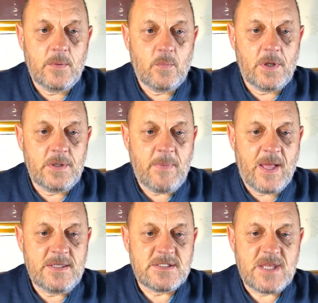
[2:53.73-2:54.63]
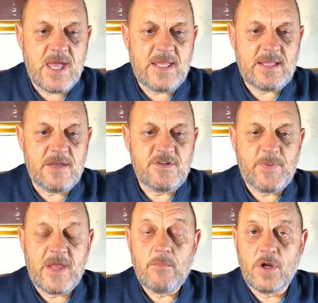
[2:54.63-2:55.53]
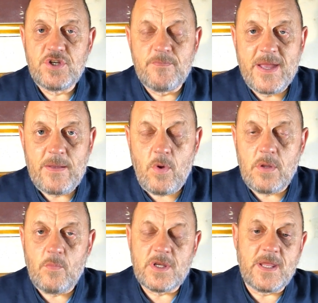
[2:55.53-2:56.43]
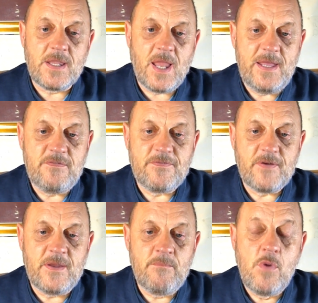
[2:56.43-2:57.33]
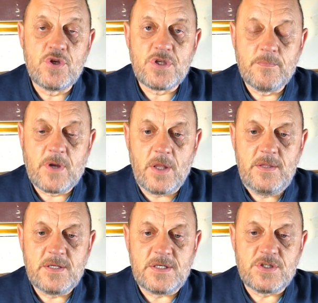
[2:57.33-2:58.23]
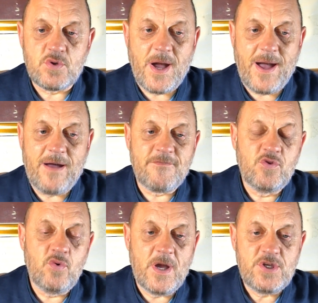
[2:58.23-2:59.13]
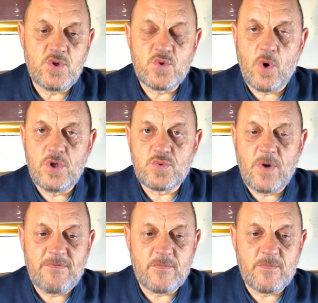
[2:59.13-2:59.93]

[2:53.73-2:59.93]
One man said, "I've spent much of my working life in Muslim countries, so I have no issues whatsoever